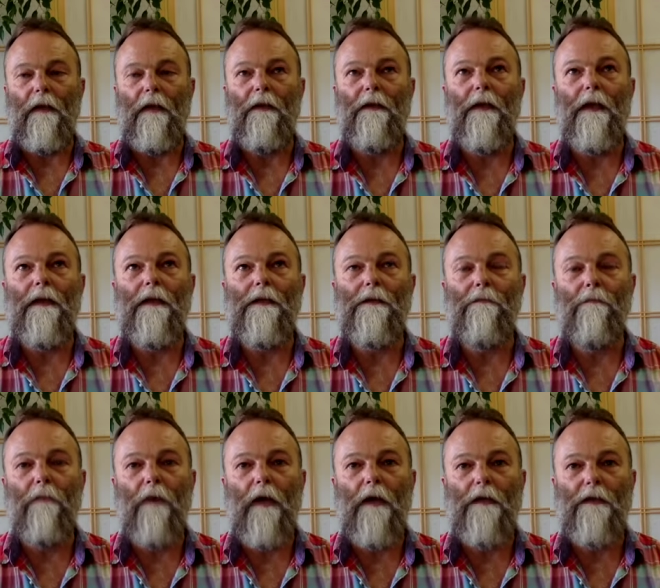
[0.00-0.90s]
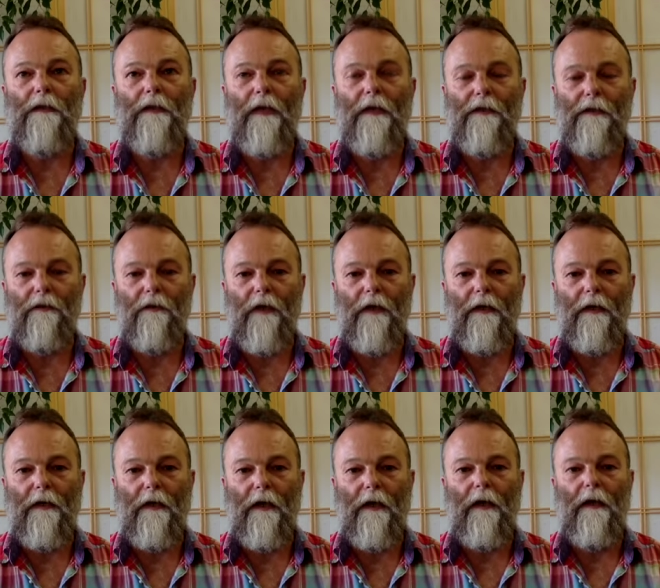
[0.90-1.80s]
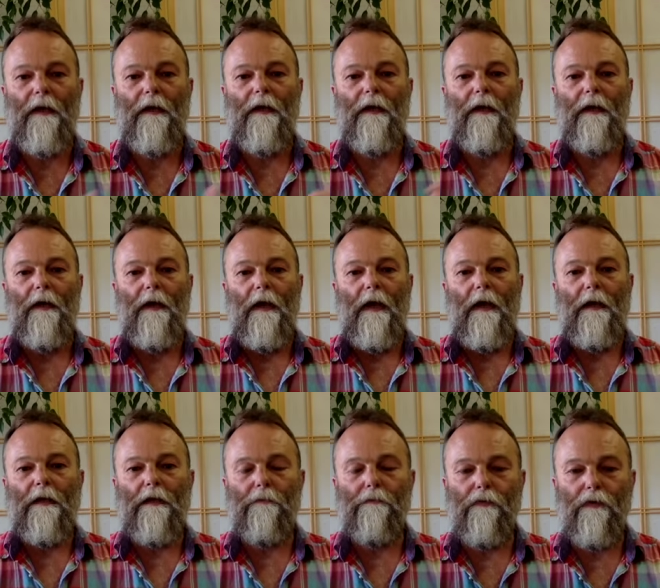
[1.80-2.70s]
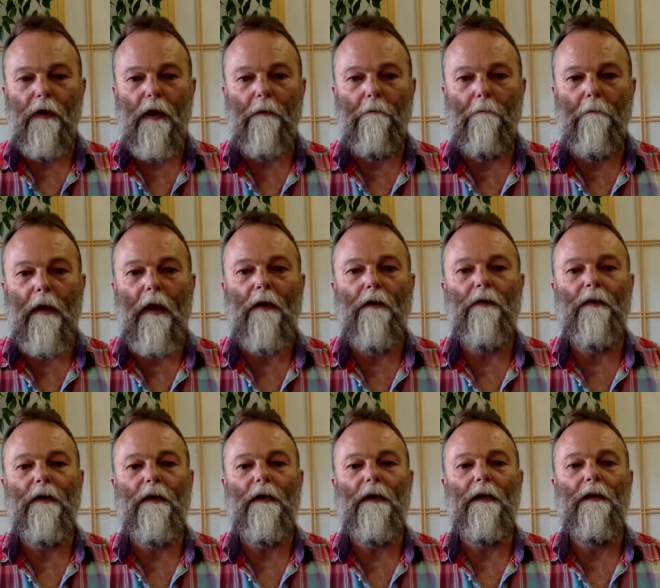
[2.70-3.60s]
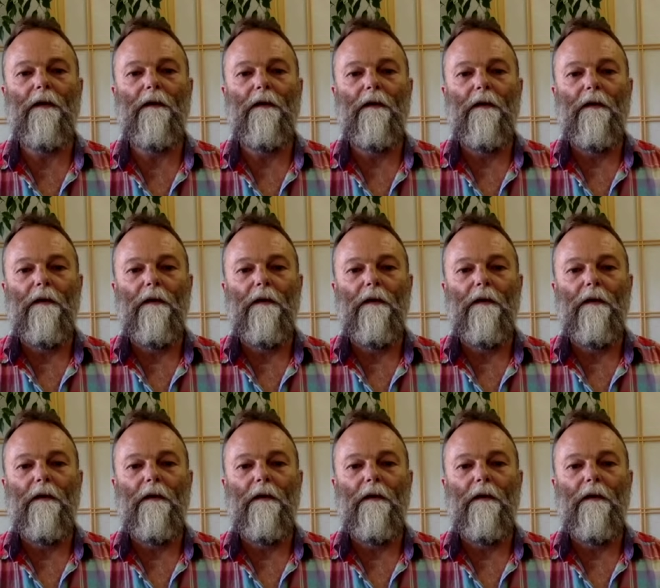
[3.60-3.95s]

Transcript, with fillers: then it's much less threatening. It is primarily